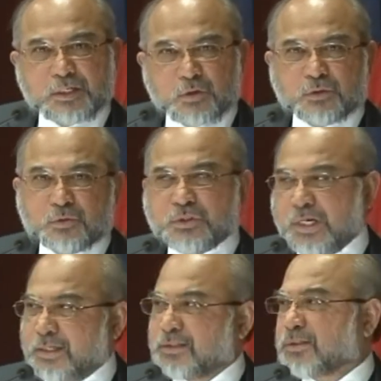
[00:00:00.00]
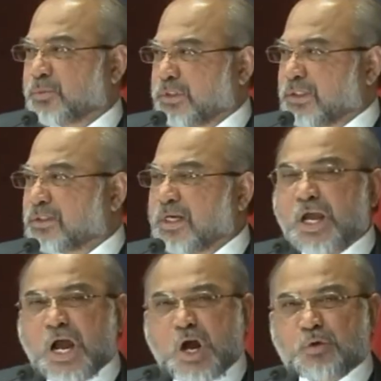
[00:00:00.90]
along those lines, which is
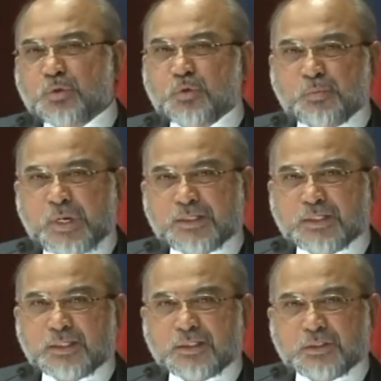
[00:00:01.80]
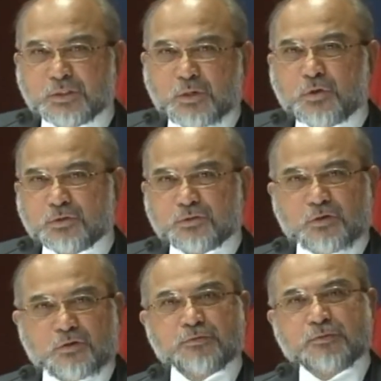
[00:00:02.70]
how to better the lot
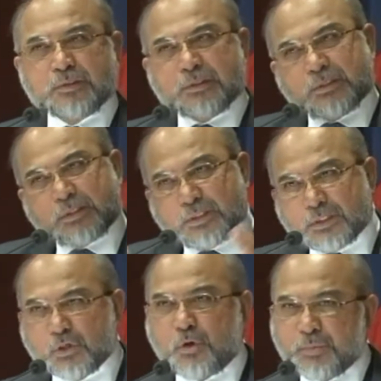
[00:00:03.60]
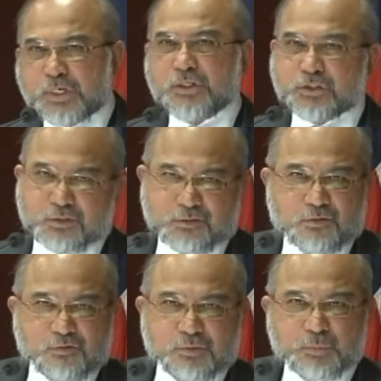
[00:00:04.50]
of the combination
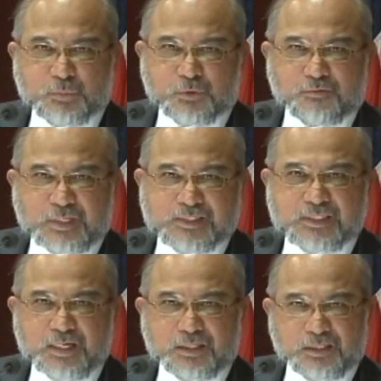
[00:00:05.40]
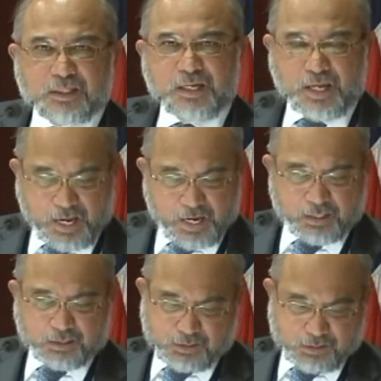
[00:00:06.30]
of the people of ASEAN
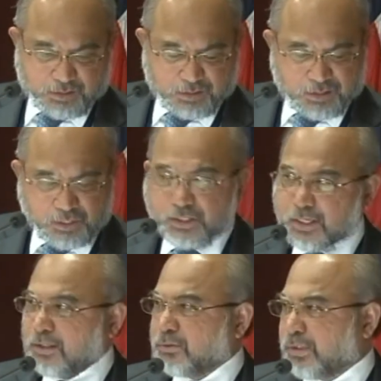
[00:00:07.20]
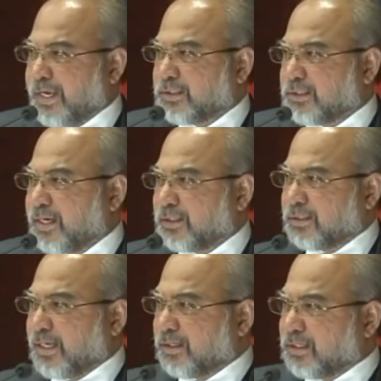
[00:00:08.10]
and India, to the extent
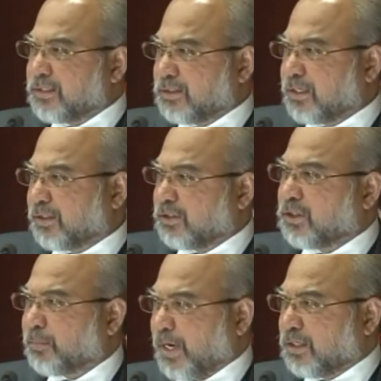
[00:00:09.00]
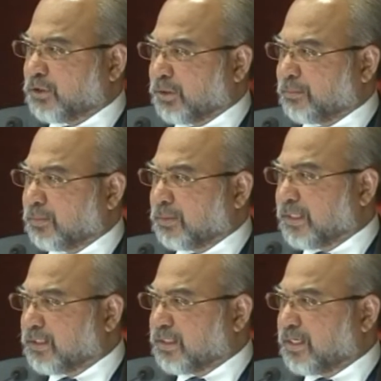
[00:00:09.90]
that this strategic partnership
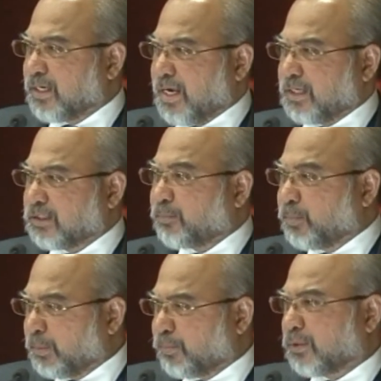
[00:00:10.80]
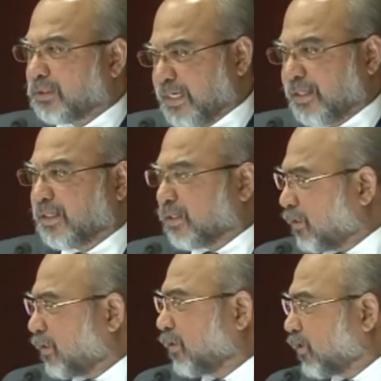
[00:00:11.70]
is seen as a people-centered
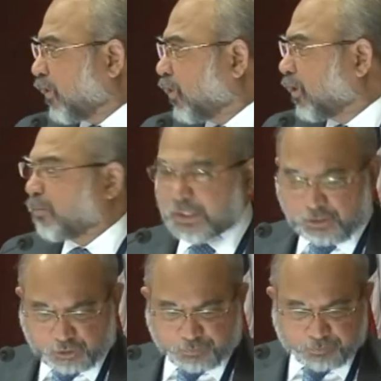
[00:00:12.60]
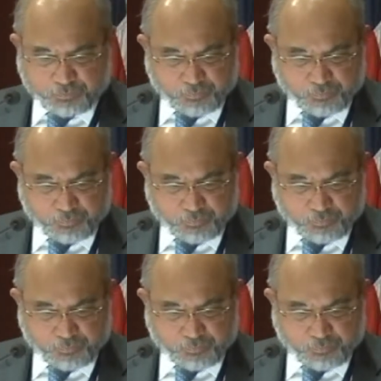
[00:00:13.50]
strategic partnership.